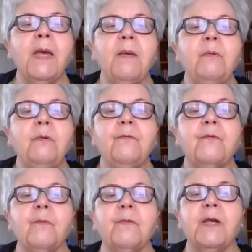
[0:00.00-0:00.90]
Able
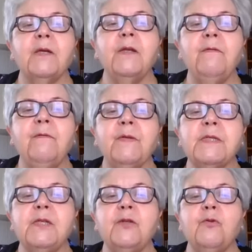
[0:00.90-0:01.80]
from their
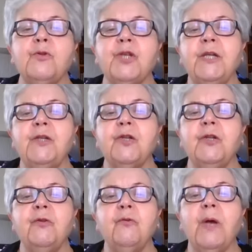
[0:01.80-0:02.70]
infancy to change
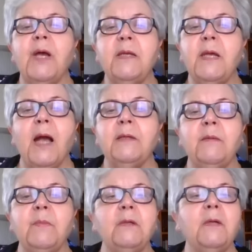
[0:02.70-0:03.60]
into any
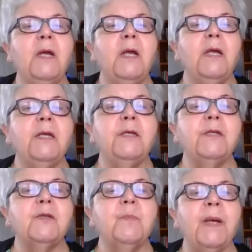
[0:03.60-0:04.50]
animal in
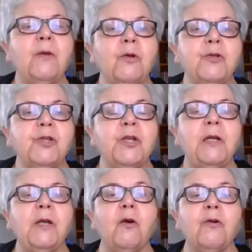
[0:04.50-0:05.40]
its
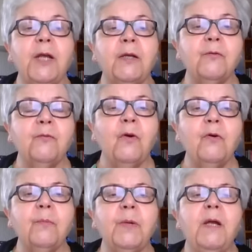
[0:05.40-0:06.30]
biologically correct
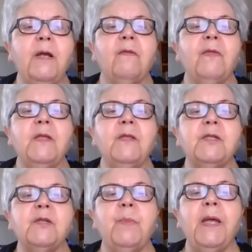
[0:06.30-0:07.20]
form, they
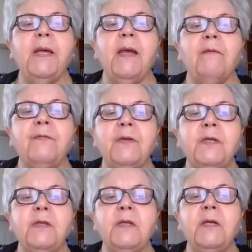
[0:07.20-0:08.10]
display
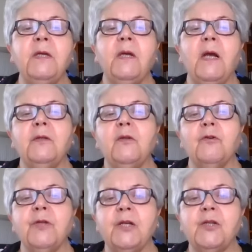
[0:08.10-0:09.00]
affinity and
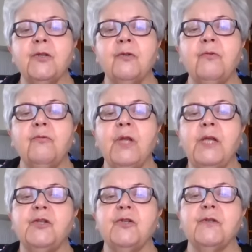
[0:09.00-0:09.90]
connection to
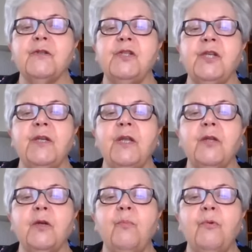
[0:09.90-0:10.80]
nature's
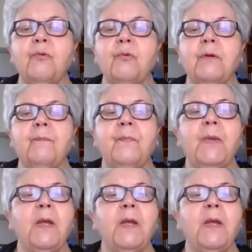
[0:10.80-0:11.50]
genetic pool,